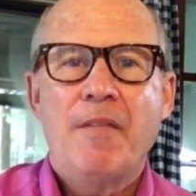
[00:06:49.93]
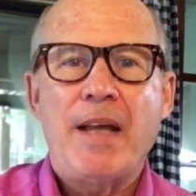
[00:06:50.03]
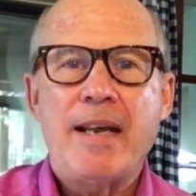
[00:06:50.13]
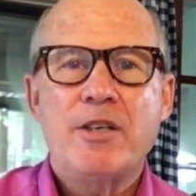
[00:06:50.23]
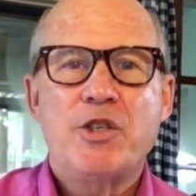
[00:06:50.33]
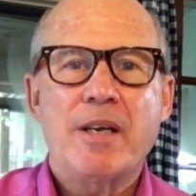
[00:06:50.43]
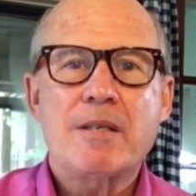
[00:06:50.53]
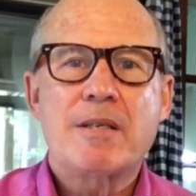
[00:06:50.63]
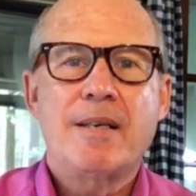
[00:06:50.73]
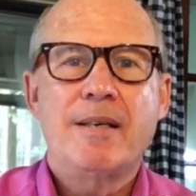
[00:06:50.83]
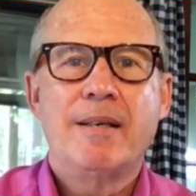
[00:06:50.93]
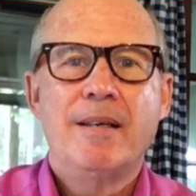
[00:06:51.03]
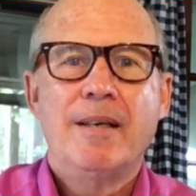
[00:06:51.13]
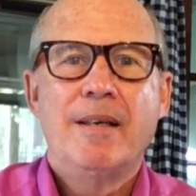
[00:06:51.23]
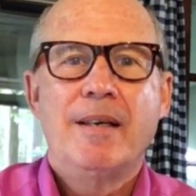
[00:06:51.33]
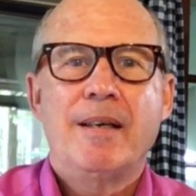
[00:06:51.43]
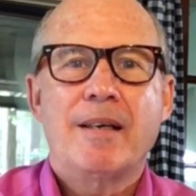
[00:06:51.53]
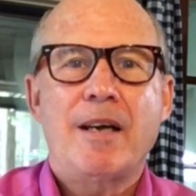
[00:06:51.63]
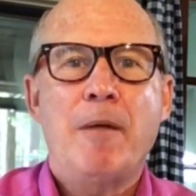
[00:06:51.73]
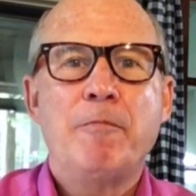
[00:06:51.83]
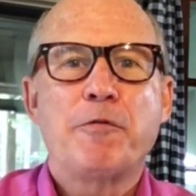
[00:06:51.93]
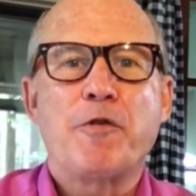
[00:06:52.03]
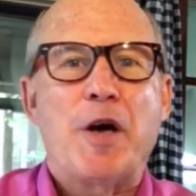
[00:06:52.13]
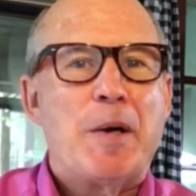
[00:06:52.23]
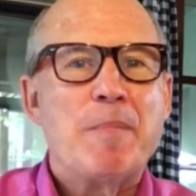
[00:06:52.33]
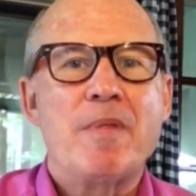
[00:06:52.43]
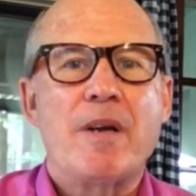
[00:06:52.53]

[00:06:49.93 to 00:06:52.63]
They had just come from